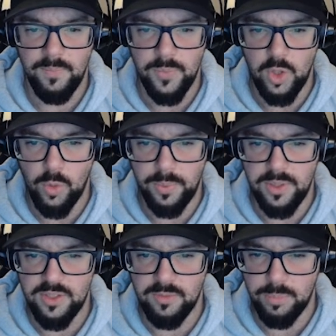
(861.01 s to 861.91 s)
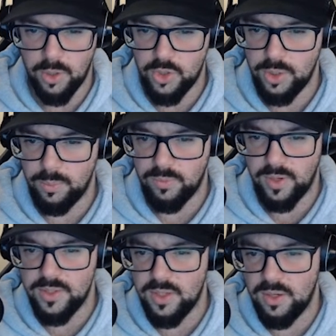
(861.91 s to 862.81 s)
The openness of blockchain
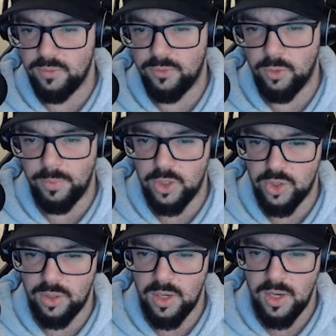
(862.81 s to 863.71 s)
provides information